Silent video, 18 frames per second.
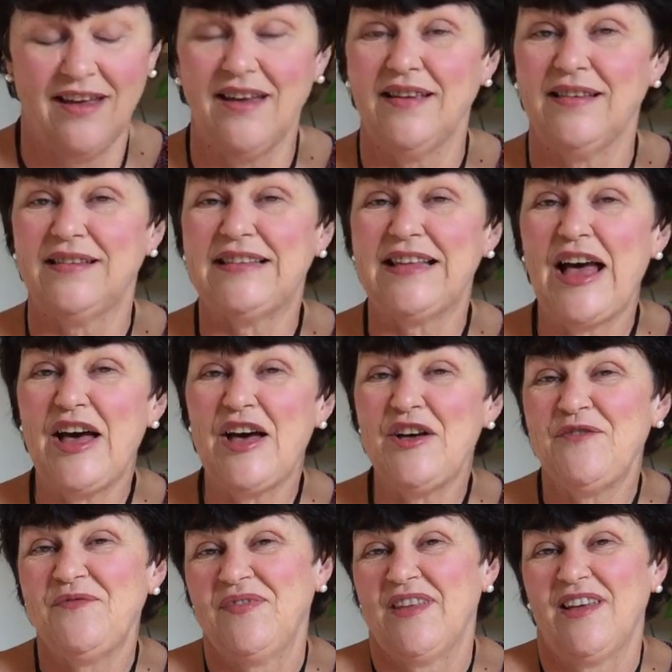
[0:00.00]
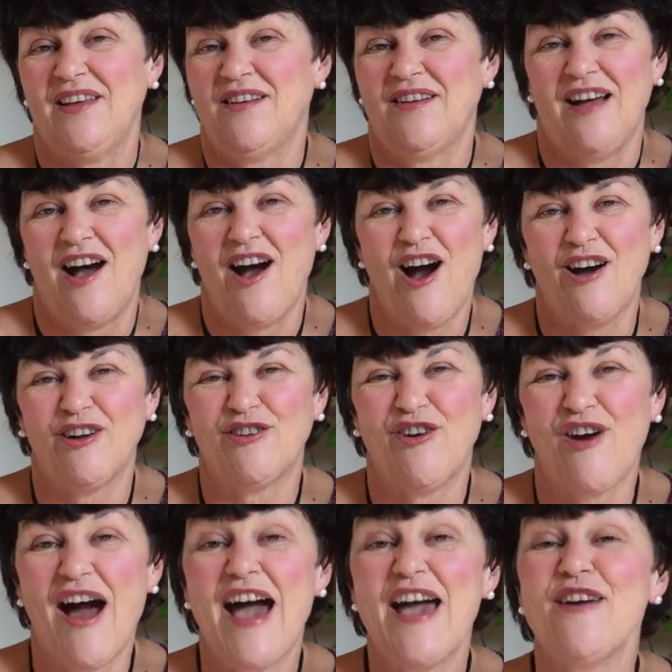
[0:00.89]
So Heart
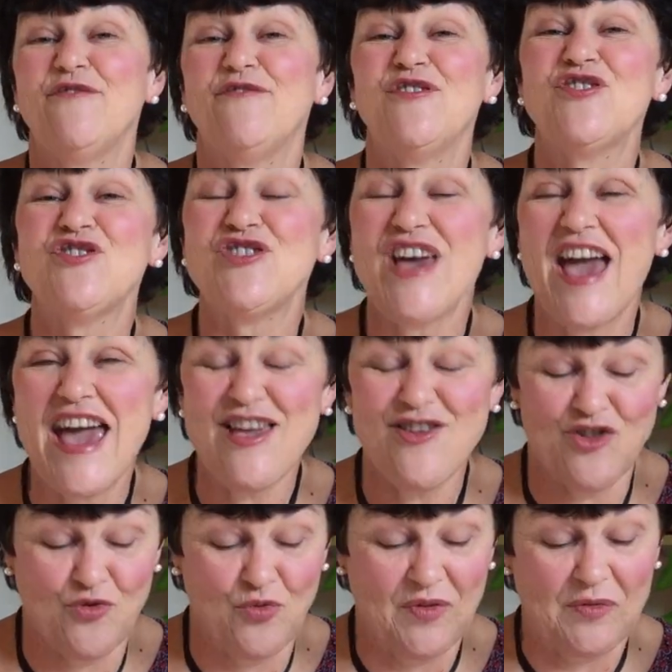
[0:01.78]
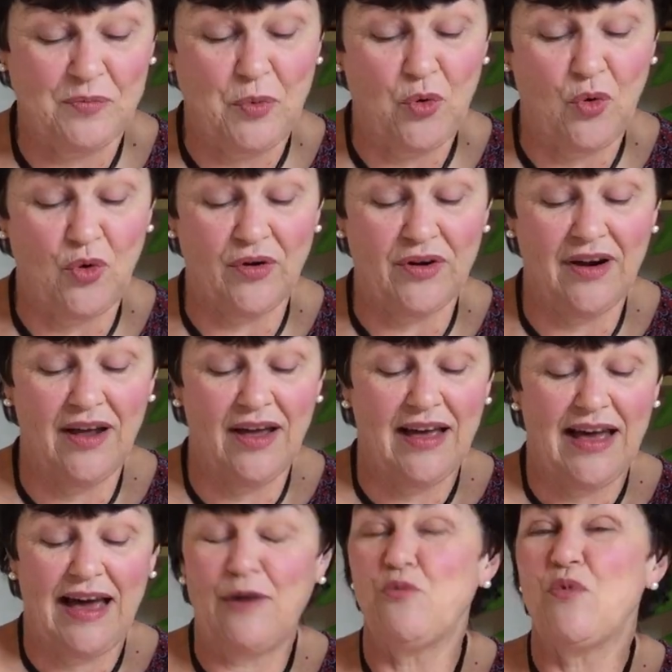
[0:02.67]
Cry for Change was born,
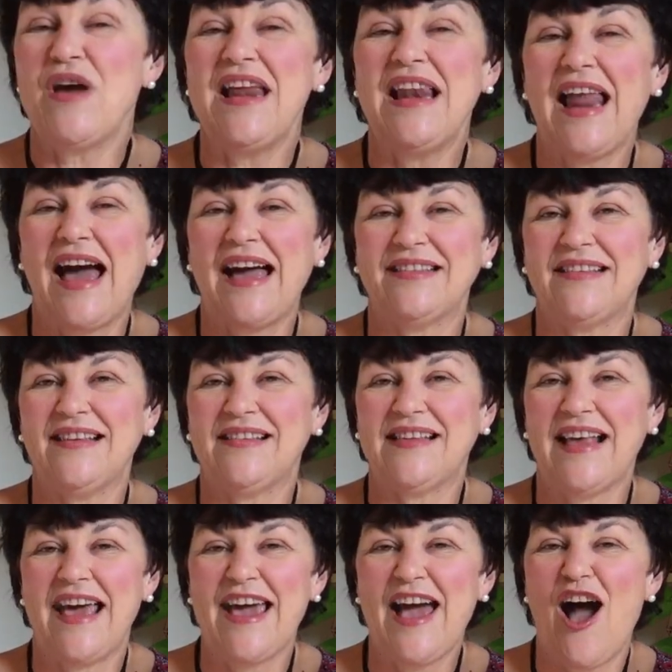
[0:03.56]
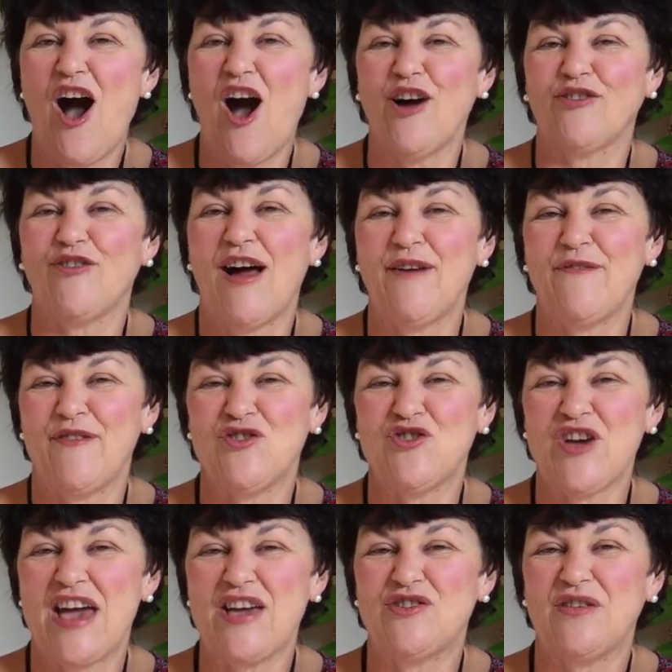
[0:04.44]
and we like to say Heart Cry for
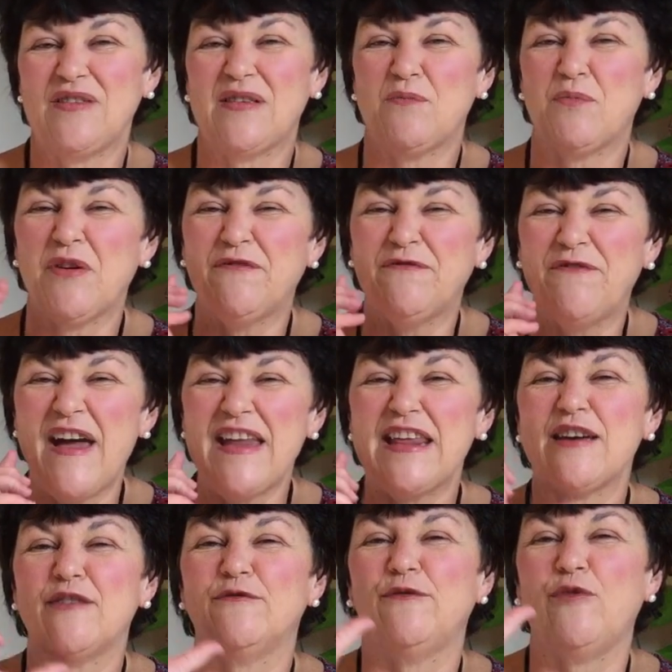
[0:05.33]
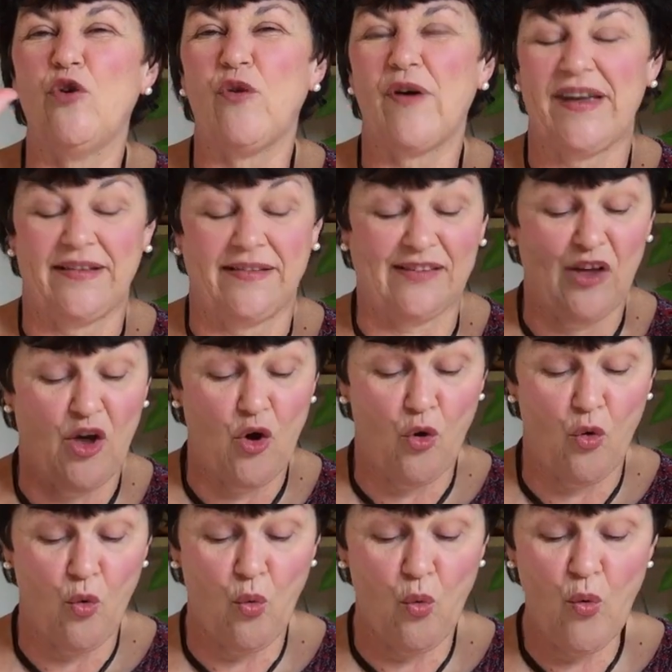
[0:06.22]
Change is a prophetic voice
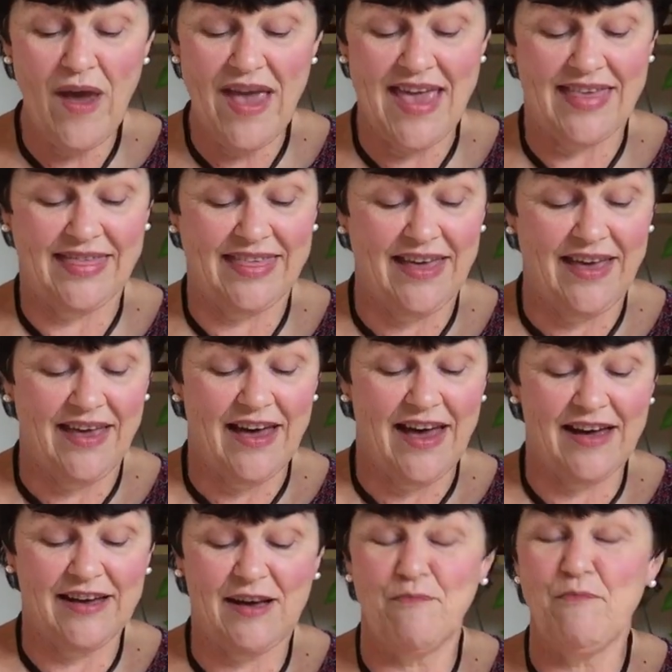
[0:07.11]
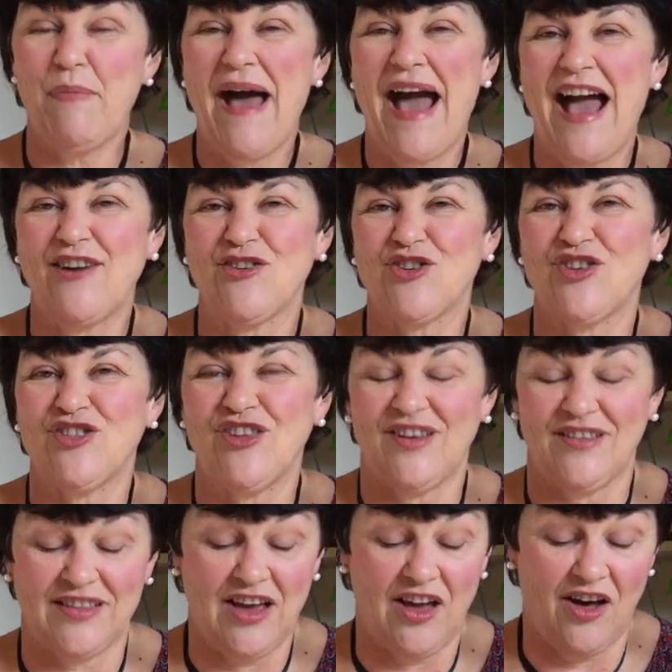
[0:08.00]
with a
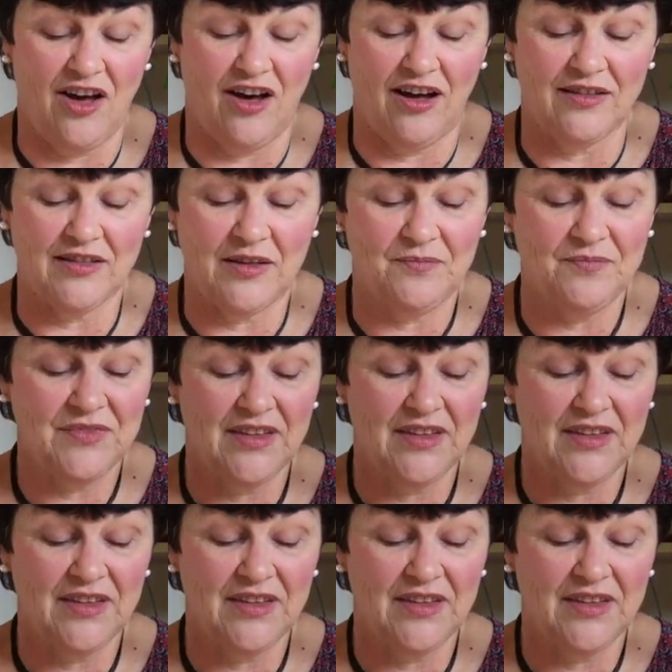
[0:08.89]
compassionate heart.